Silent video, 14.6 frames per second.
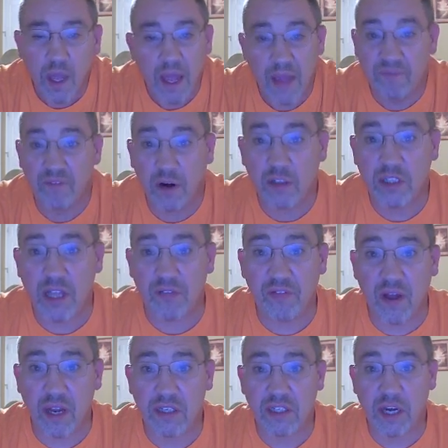at first I
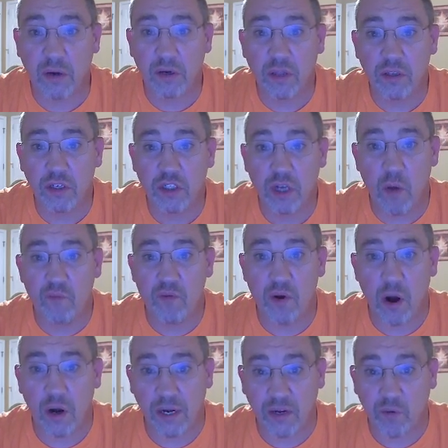thought I was hearing another
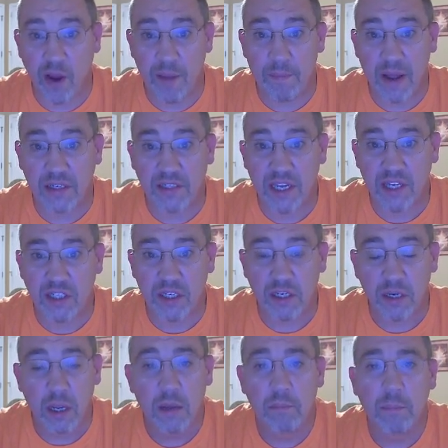shofar and it grabbed my attention,
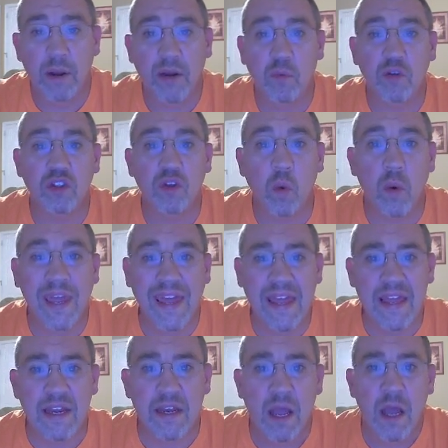but it was the
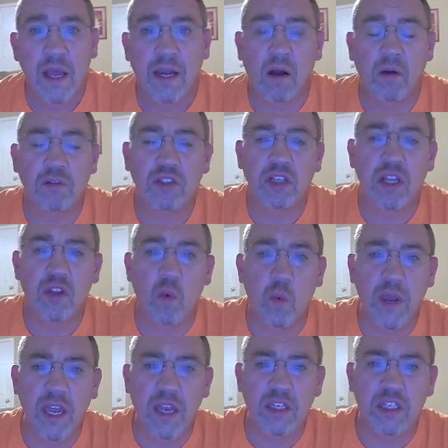wind. And all of a sudden the
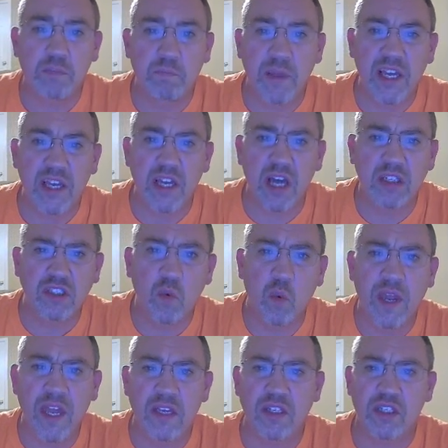wind, just big gust of
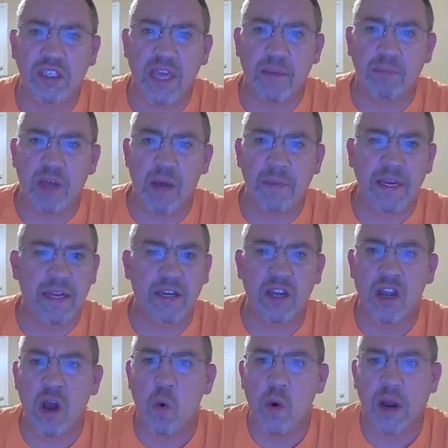wind just kept coming out of
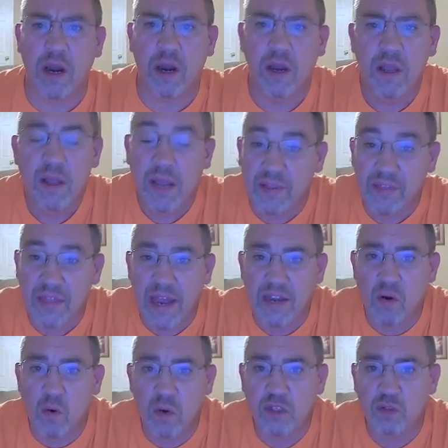nowhere. And that
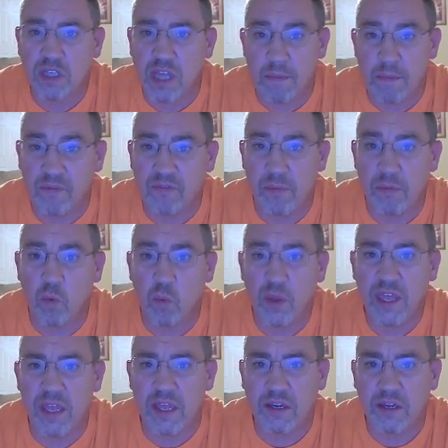noise was coming from the
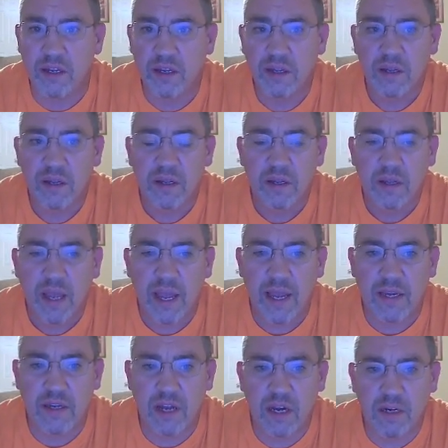wind.
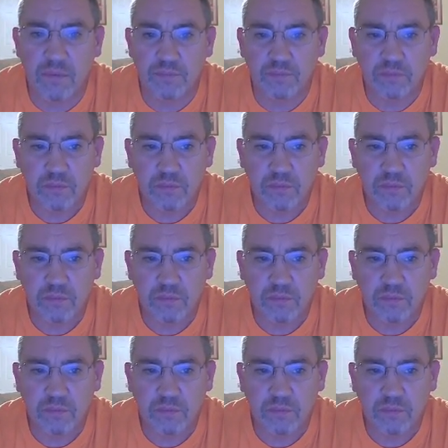And um